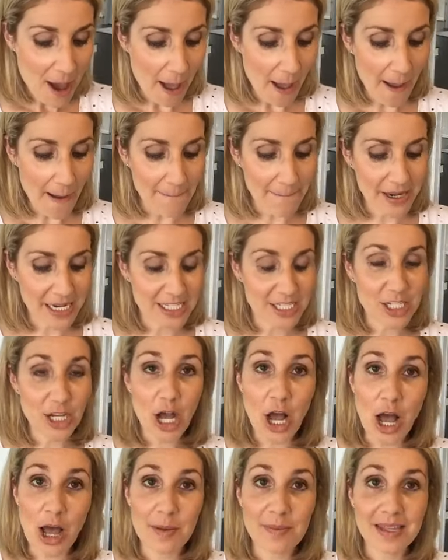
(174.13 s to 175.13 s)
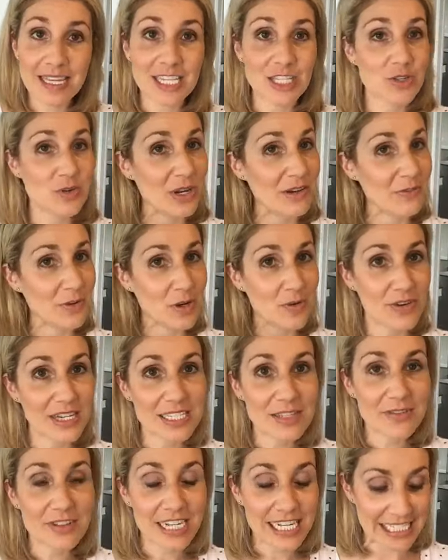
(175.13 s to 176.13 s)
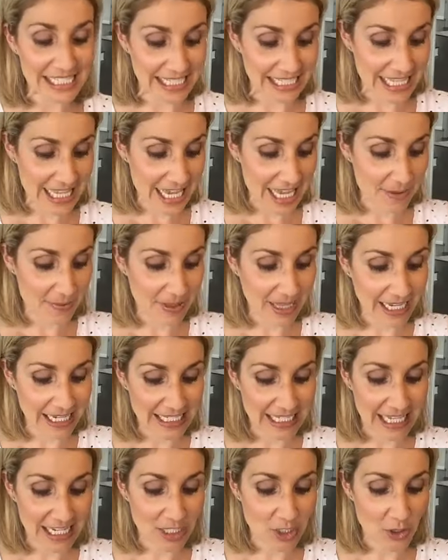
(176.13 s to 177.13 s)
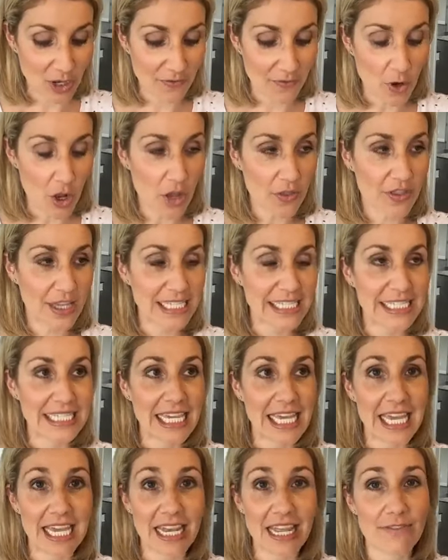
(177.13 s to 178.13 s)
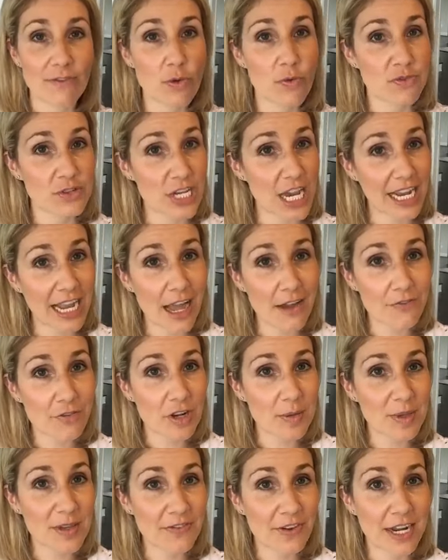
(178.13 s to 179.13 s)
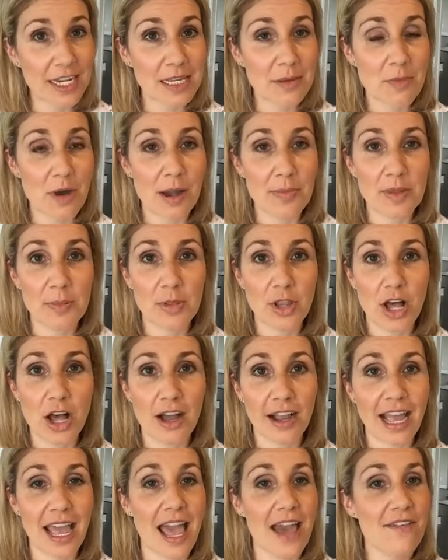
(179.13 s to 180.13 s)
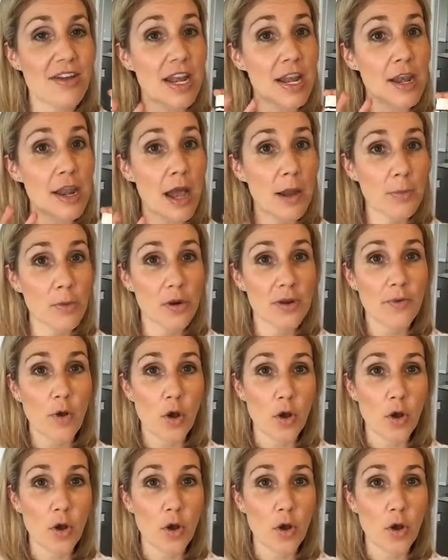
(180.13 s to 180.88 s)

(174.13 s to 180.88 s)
Um, but it's calming, it's great for a restful night's sleep. Like I said, it's great for all things skin. If you check out Freebie Finding Mom, the blog, I have a number of